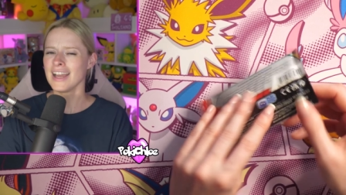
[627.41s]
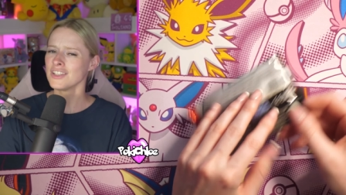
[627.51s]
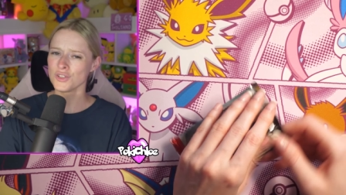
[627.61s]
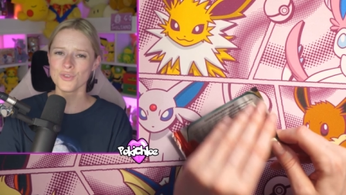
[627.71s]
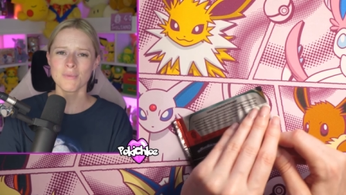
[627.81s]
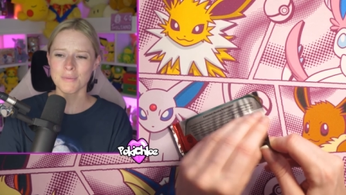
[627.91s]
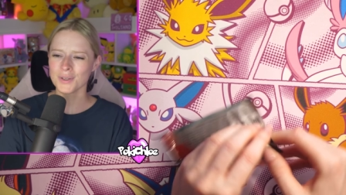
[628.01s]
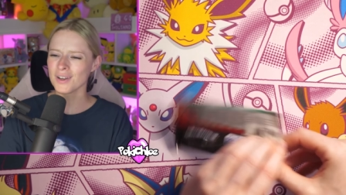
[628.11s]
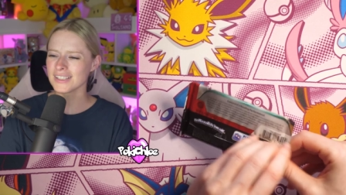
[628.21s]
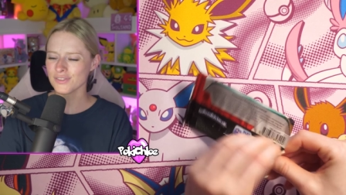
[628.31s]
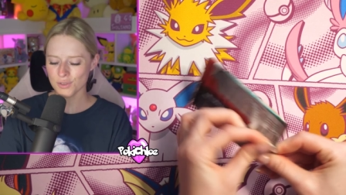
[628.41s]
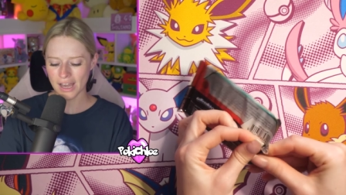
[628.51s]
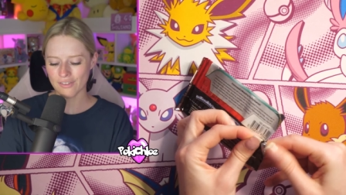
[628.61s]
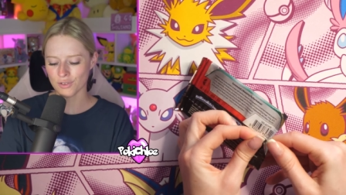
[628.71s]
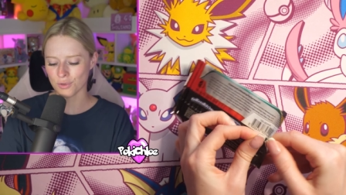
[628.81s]
And do remember, guys, if you
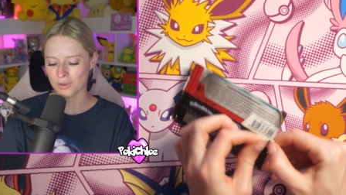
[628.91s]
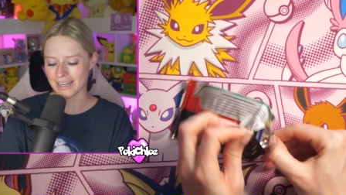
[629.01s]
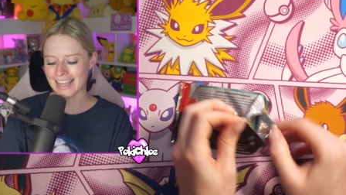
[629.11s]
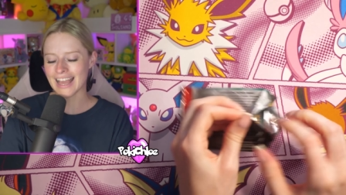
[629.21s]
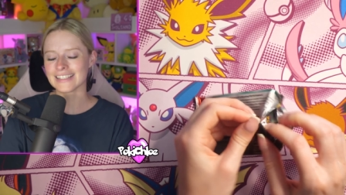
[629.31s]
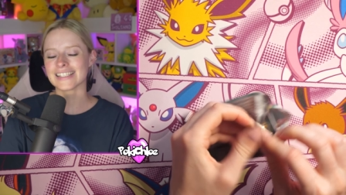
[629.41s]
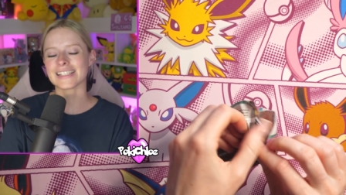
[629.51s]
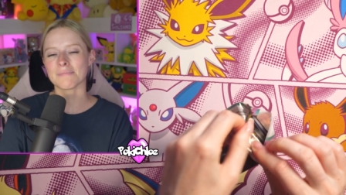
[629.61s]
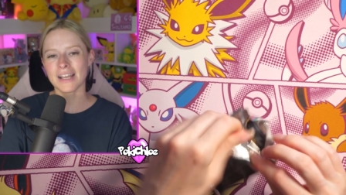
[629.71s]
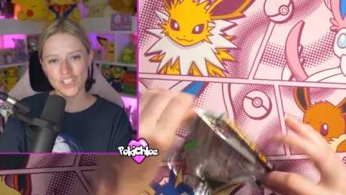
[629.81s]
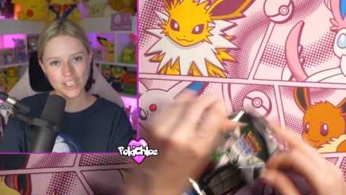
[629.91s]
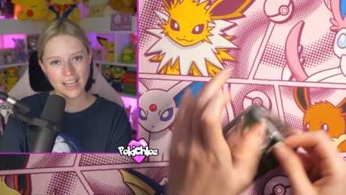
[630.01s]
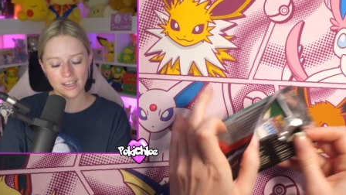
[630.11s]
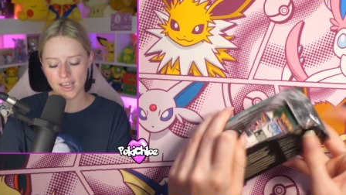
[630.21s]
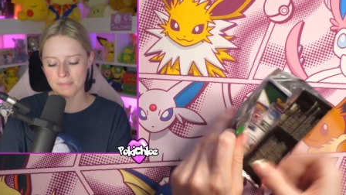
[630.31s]
haven't already, smash
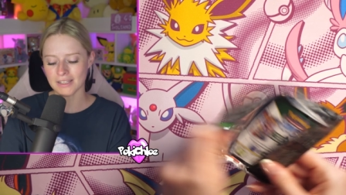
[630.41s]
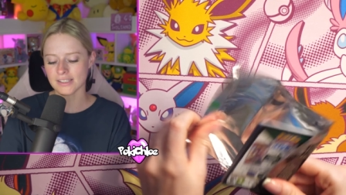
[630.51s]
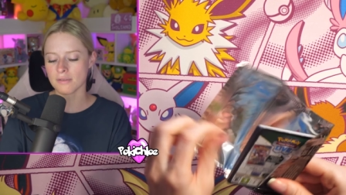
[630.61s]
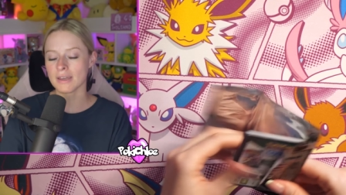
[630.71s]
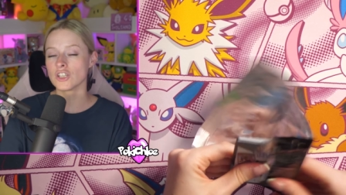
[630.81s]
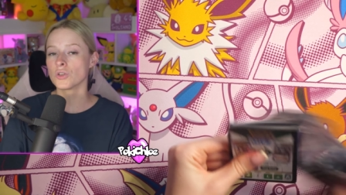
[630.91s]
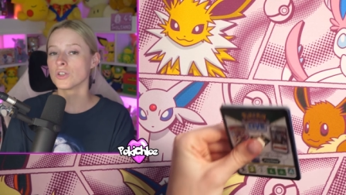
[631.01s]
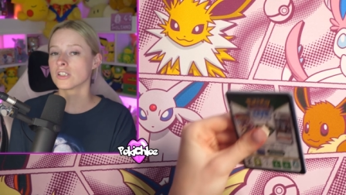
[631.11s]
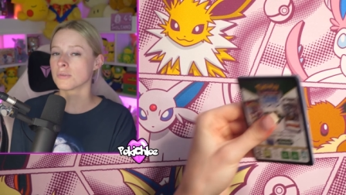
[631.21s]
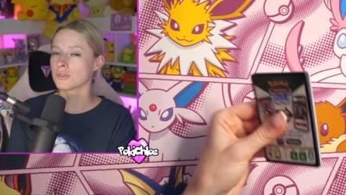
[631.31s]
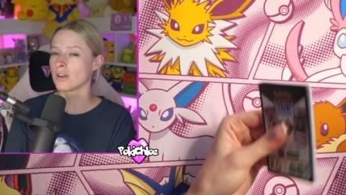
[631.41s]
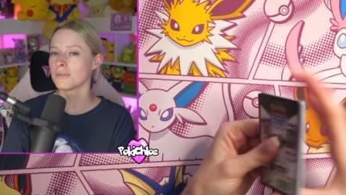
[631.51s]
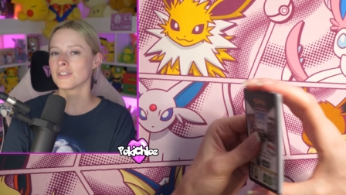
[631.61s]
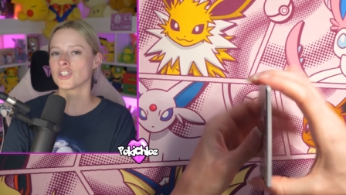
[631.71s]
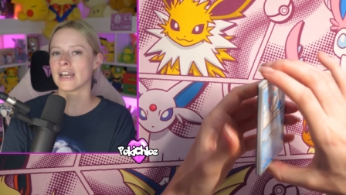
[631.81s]
that like button. Make sure you're
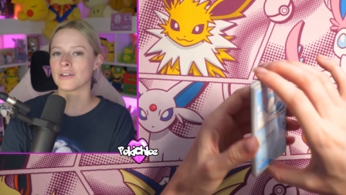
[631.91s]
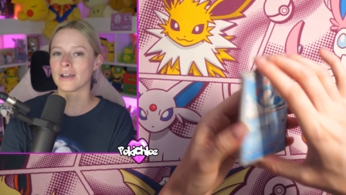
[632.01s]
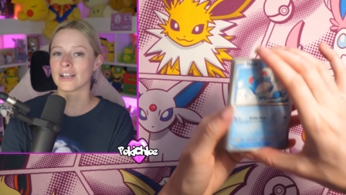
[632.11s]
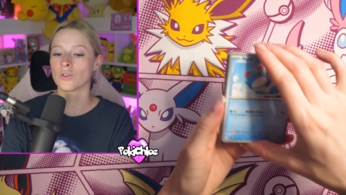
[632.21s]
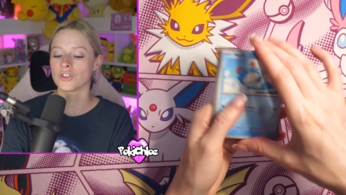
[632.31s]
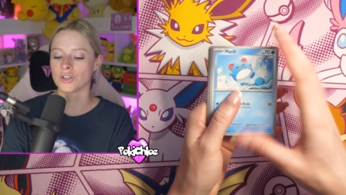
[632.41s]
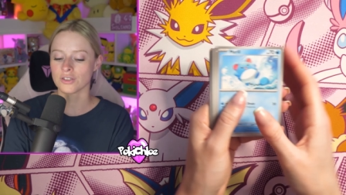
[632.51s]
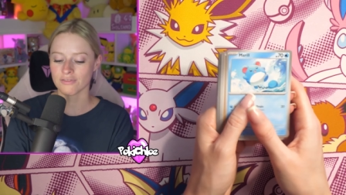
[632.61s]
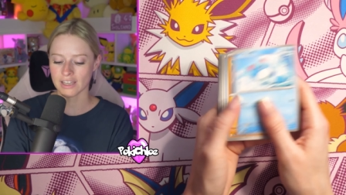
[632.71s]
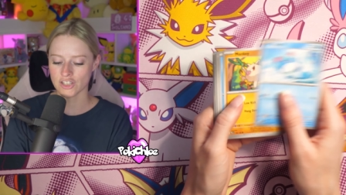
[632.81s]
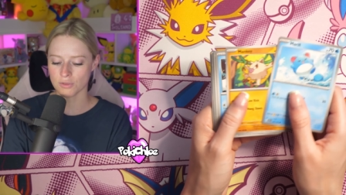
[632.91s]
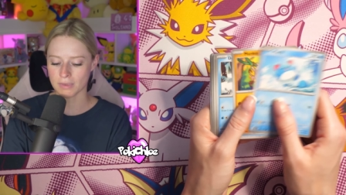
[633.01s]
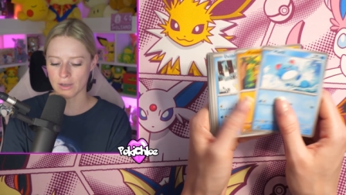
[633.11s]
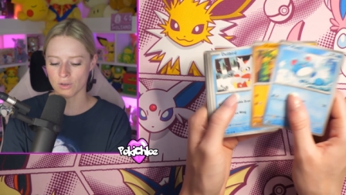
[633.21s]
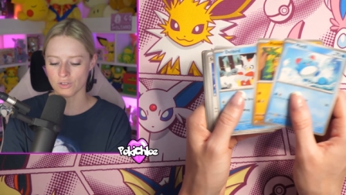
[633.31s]
subscribed to the channel and got the notification
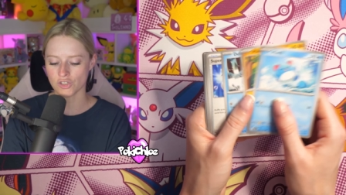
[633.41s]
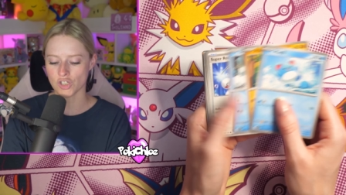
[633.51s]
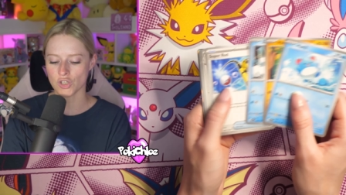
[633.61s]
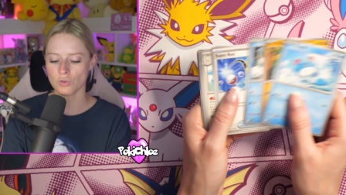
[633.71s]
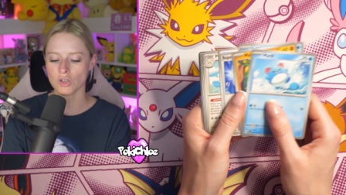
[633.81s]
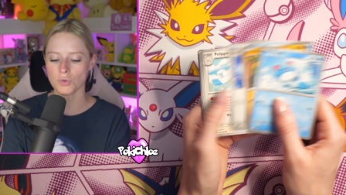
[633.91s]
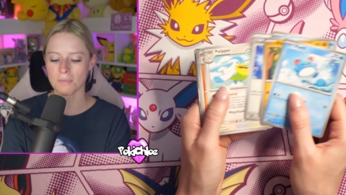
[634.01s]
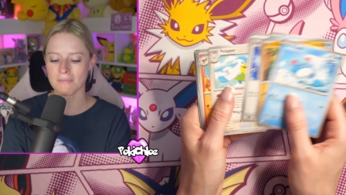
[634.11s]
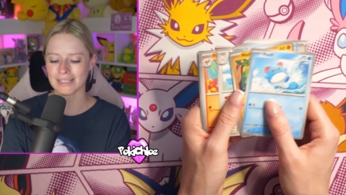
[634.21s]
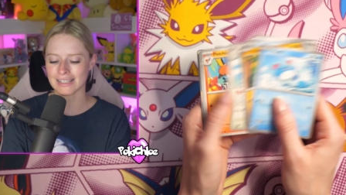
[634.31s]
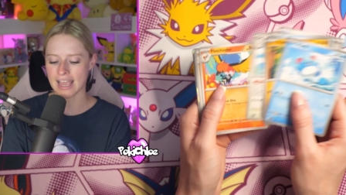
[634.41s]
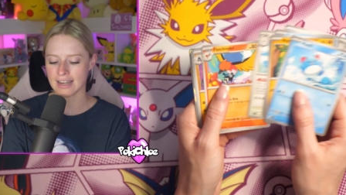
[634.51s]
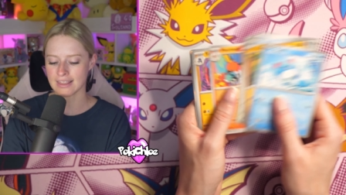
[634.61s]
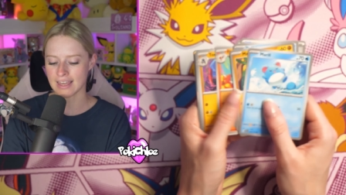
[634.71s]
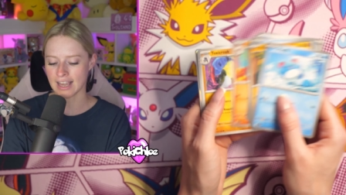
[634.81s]
bell on so you don't miss
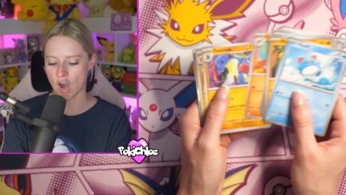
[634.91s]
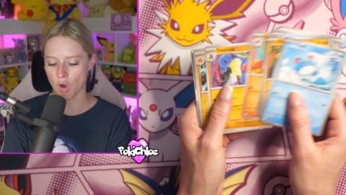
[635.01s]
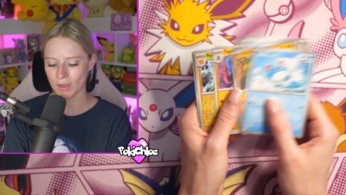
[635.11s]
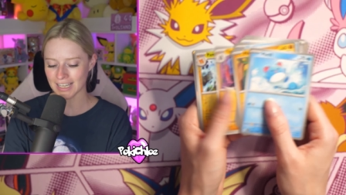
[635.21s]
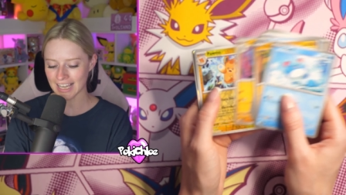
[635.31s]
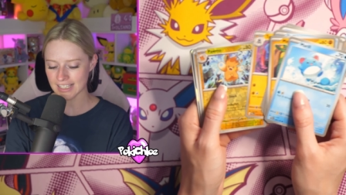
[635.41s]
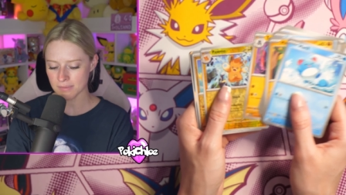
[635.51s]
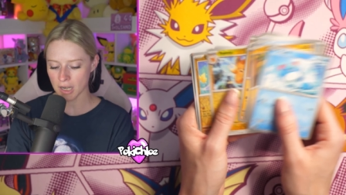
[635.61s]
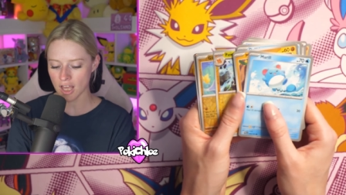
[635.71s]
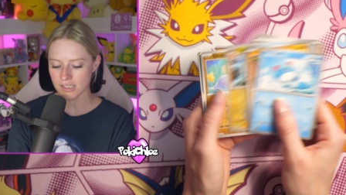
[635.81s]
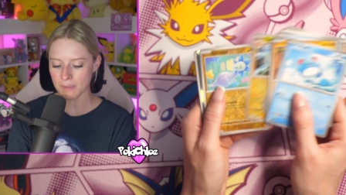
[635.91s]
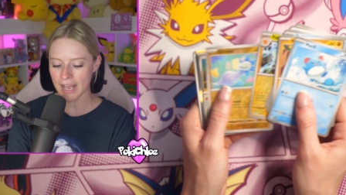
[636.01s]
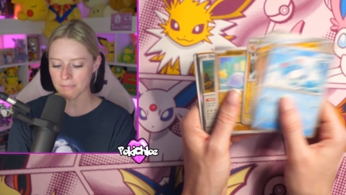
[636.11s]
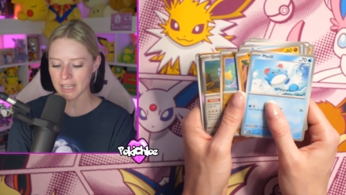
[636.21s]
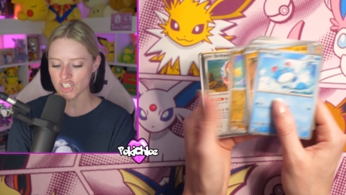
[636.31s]
anything. Are we going to get some last
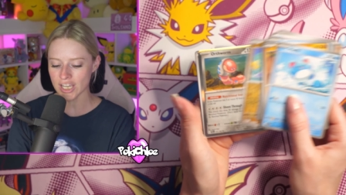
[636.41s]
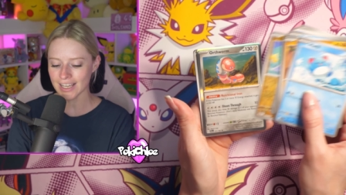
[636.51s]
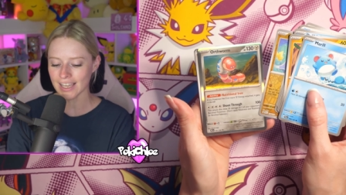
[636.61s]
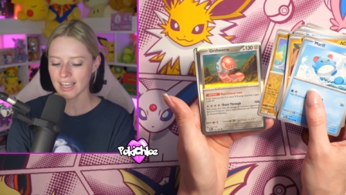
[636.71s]
pack magic?